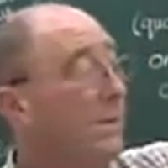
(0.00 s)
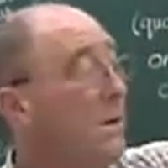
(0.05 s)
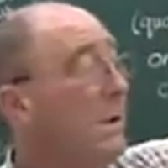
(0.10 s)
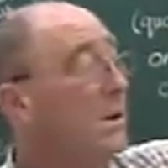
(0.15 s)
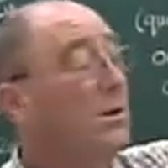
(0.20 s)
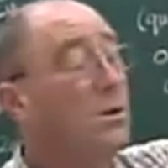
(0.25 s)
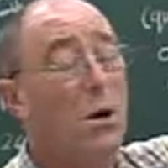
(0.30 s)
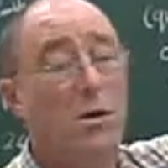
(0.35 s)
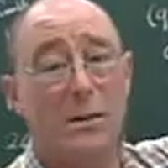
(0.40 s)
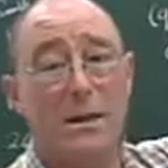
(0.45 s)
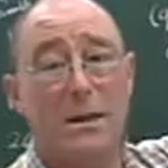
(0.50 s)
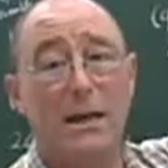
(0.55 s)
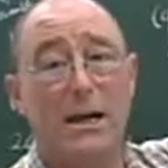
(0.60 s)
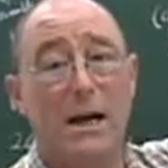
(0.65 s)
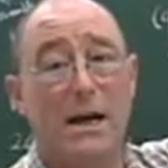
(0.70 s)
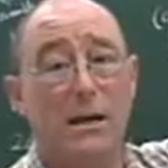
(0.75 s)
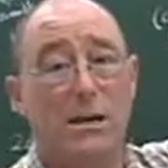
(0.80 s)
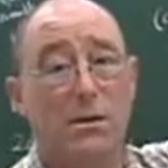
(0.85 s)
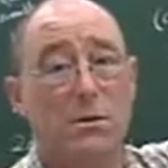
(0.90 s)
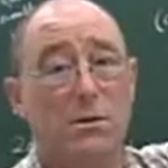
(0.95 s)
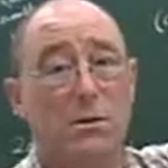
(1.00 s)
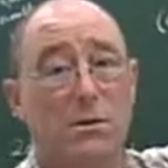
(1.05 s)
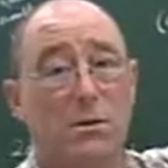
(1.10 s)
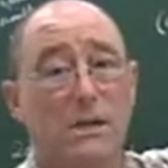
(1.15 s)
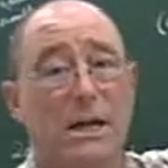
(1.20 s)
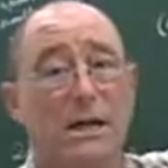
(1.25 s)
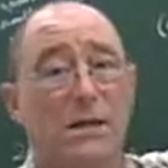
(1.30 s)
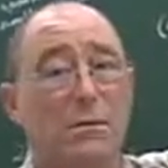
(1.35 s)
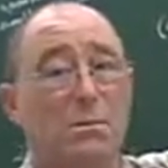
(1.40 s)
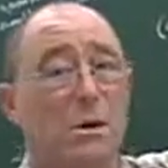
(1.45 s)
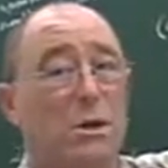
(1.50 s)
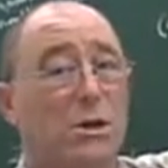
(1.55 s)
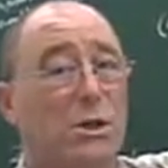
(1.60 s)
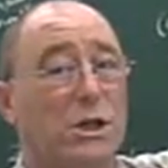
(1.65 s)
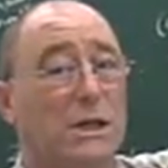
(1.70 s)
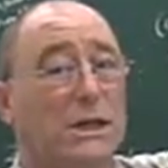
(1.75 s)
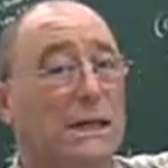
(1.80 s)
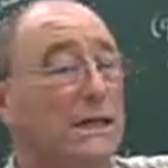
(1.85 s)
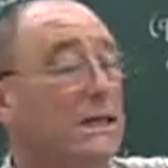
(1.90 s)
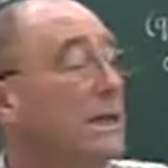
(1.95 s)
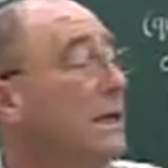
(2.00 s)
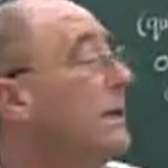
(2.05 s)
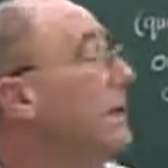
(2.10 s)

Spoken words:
not the dinosaurs. That's much easier.